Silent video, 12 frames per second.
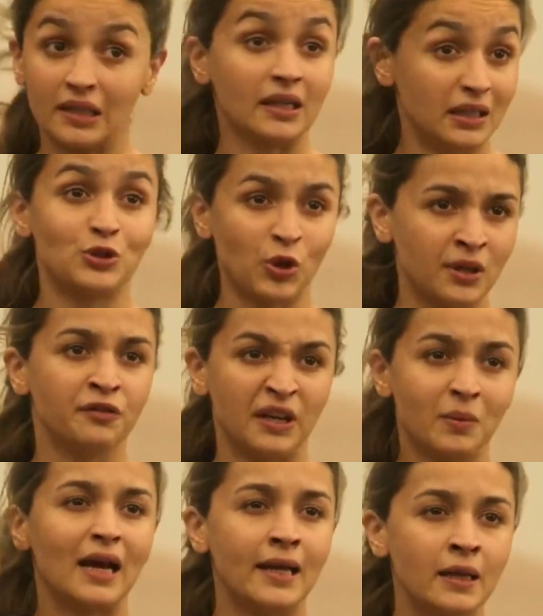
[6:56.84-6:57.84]
to expose
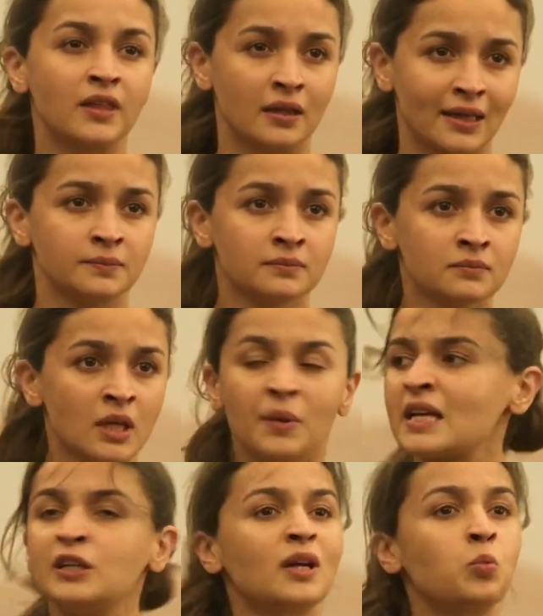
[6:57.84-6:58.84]
all
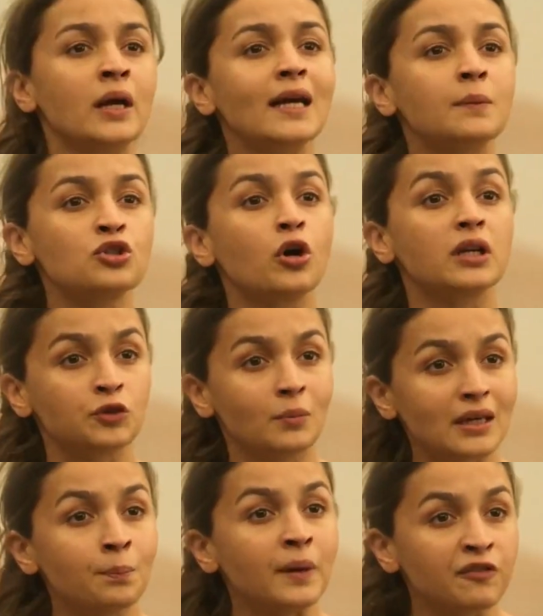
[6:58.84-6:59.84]
billionaires like Niam
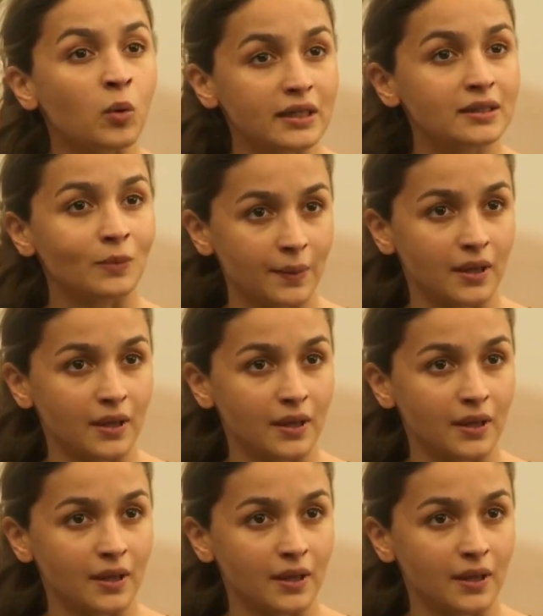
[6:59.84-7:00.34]
using the heart.